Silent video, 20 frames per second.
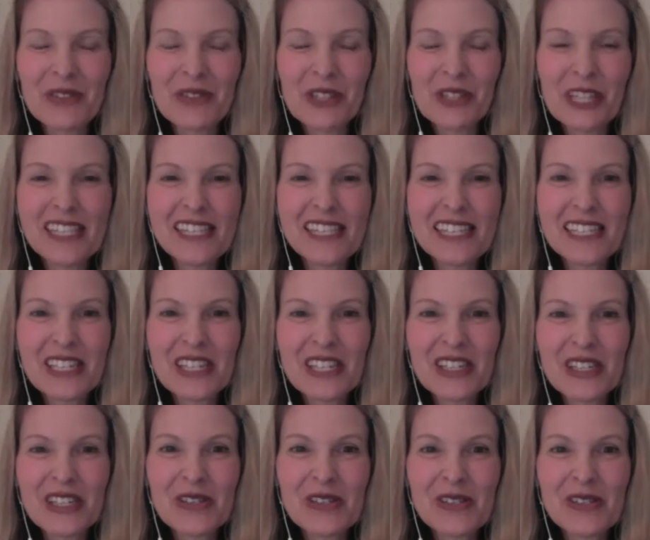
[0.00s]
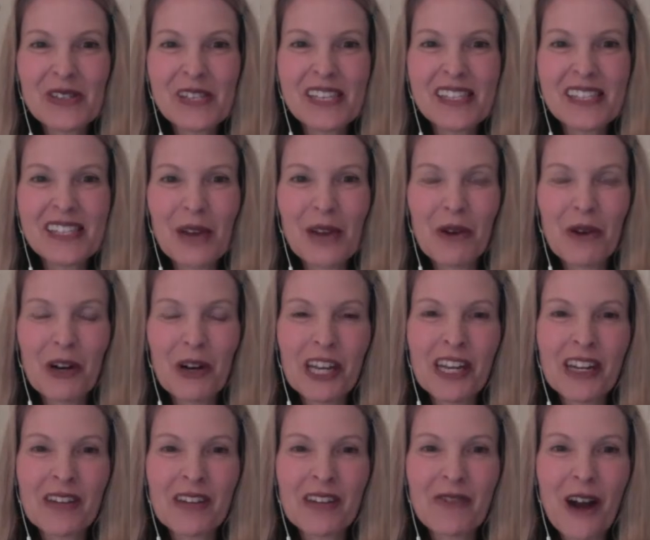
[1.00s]
it's real easy to do since I work
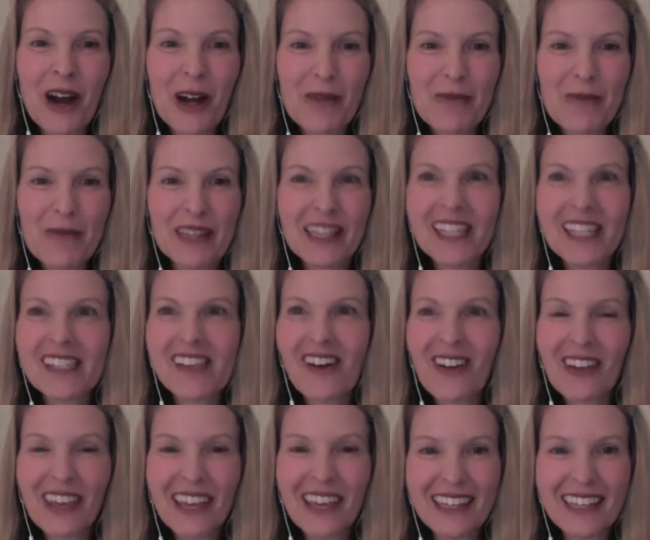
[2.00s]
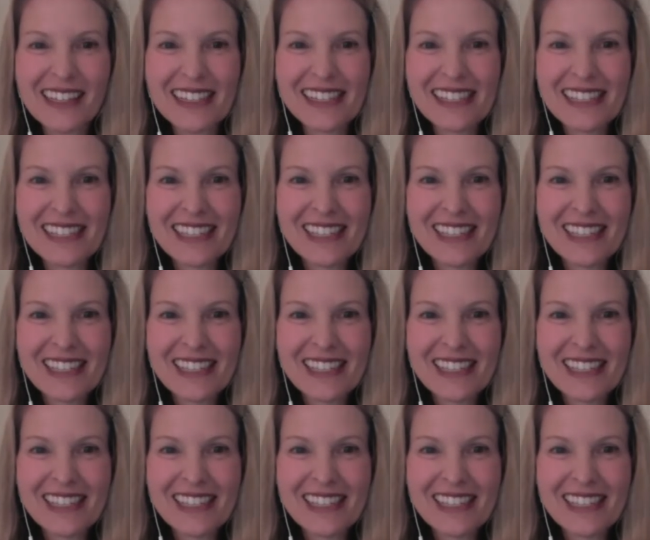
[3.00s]
in an environment that's all kids.